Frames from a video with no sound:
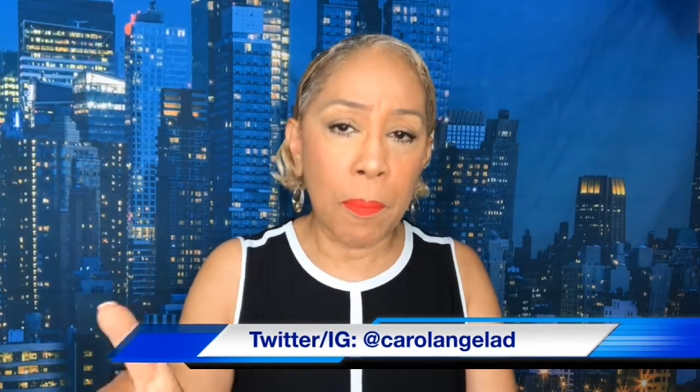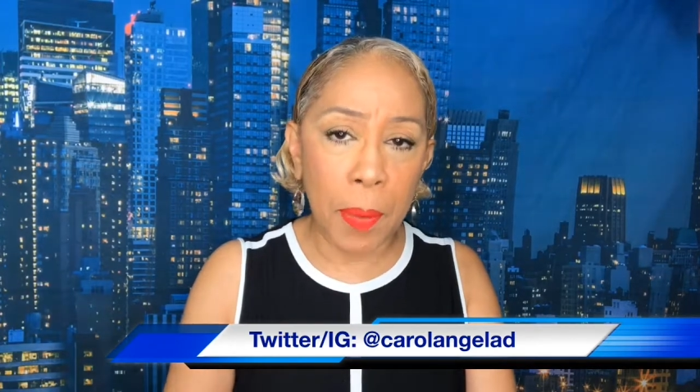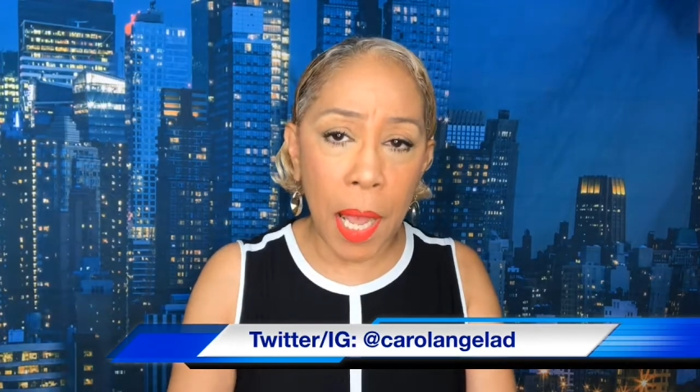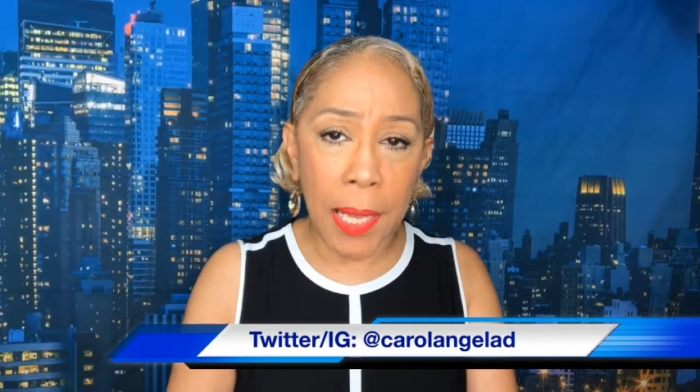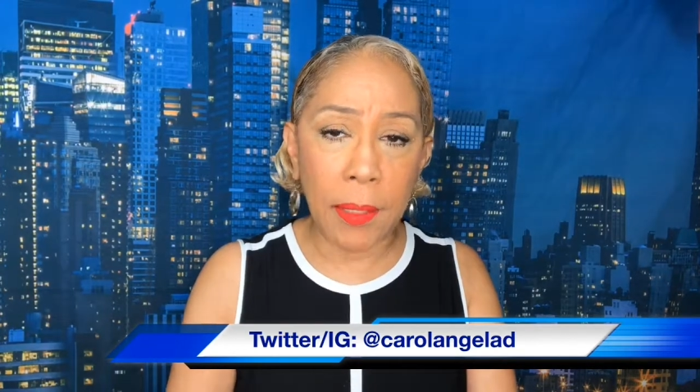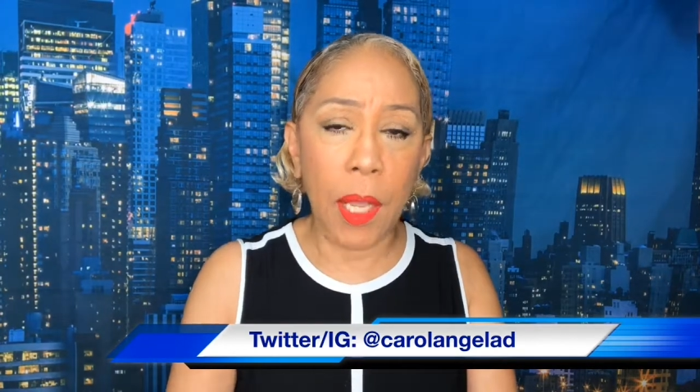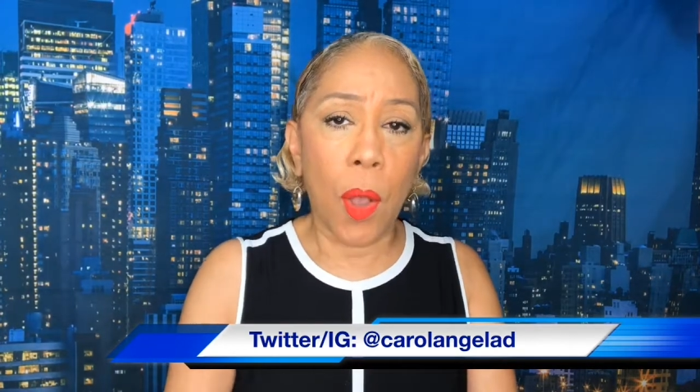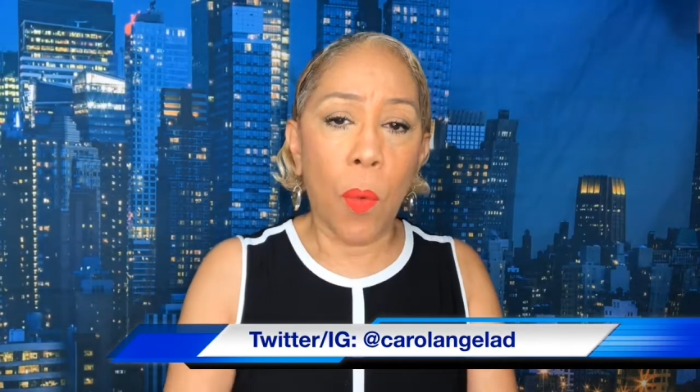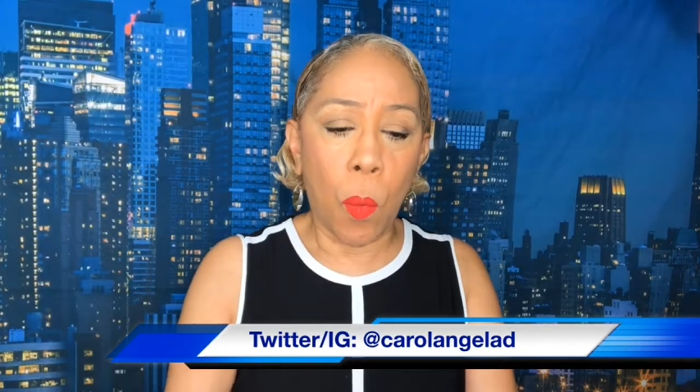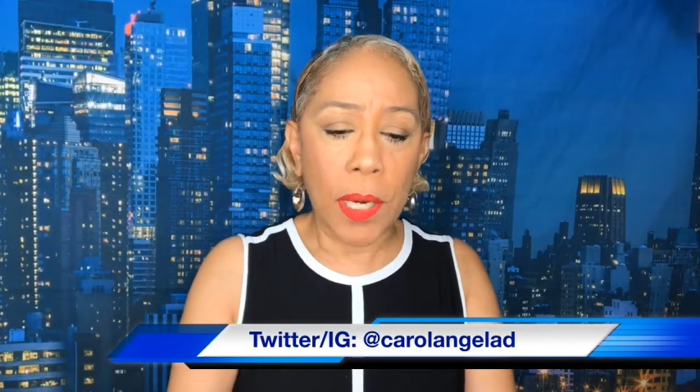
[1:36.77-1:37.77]
But
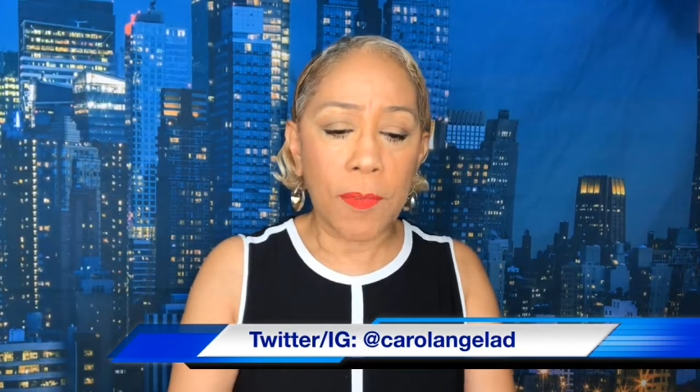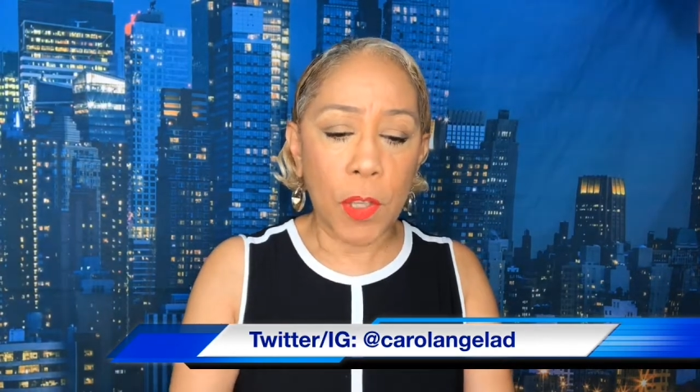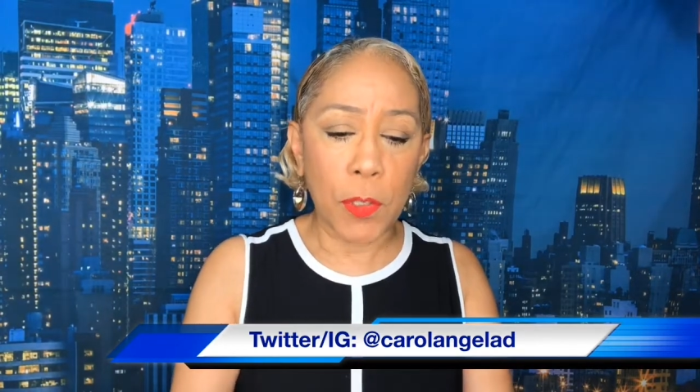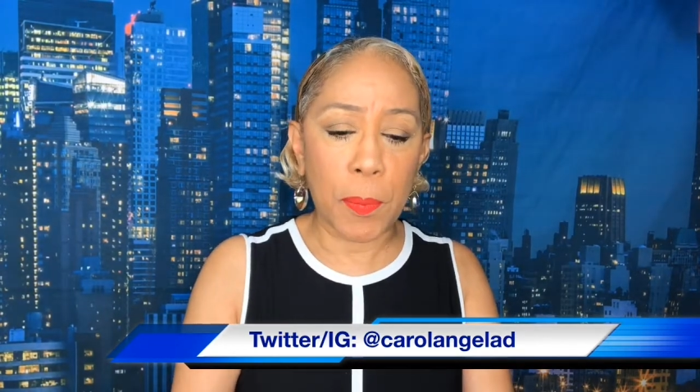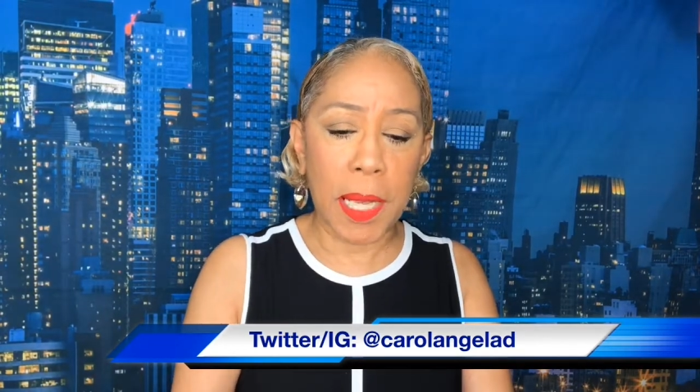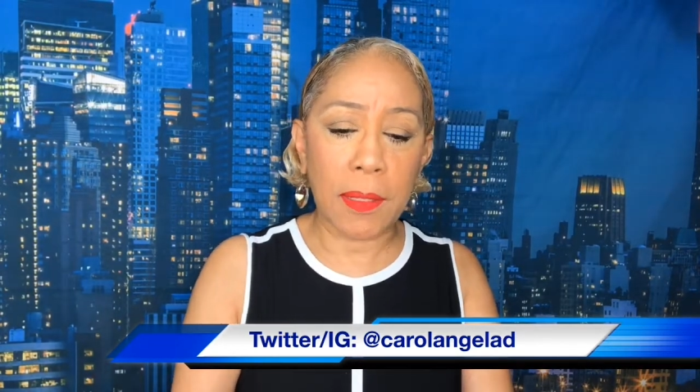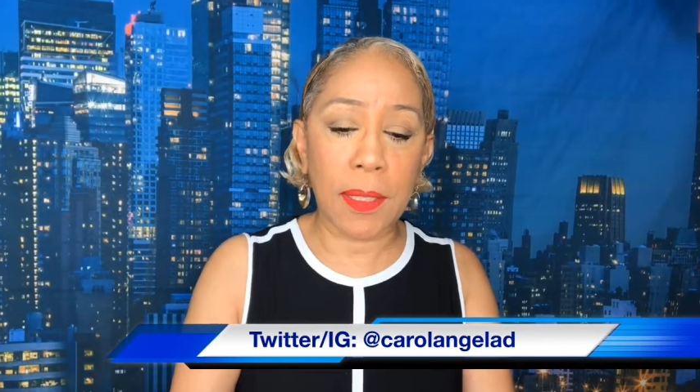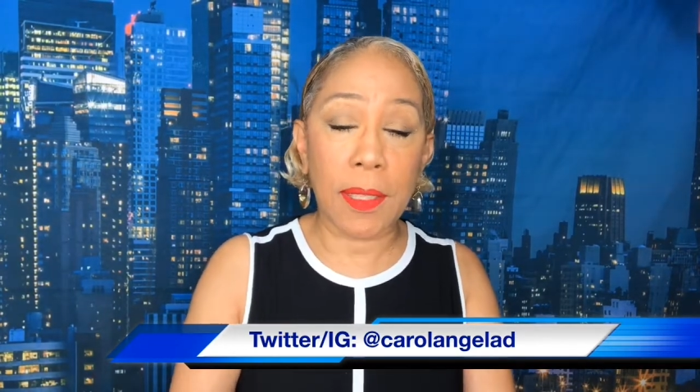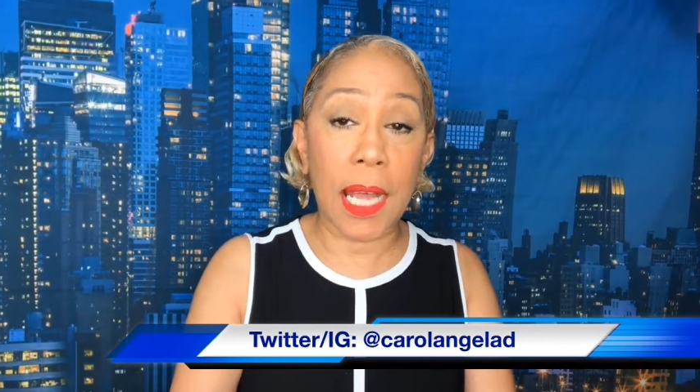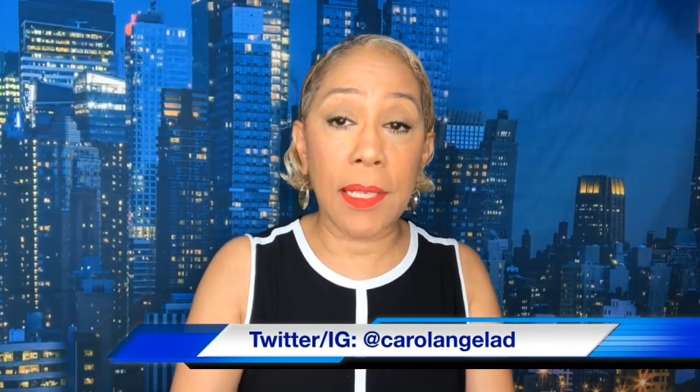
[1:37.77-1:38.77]
what if those
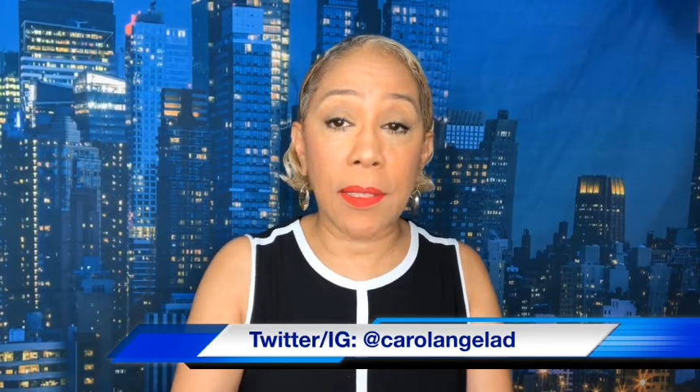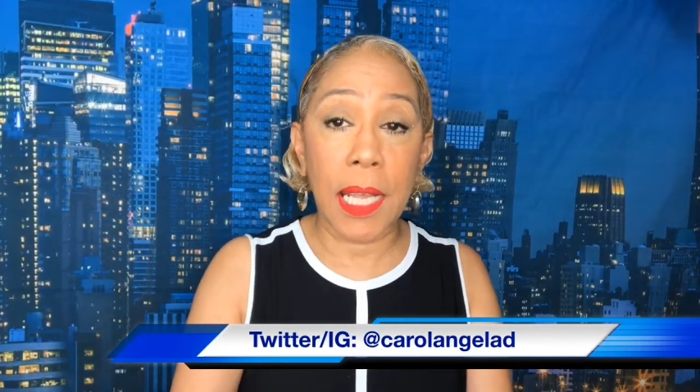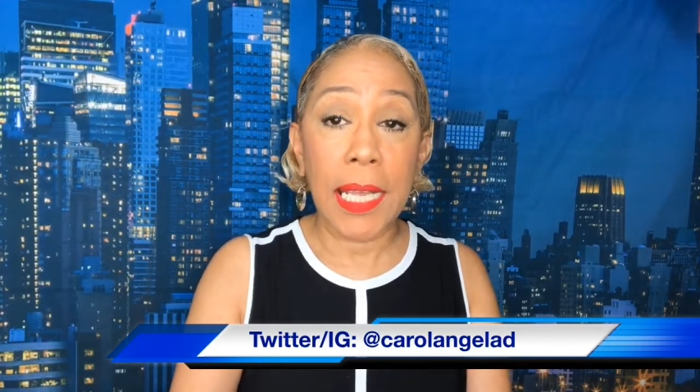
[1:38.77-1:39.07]
pesticides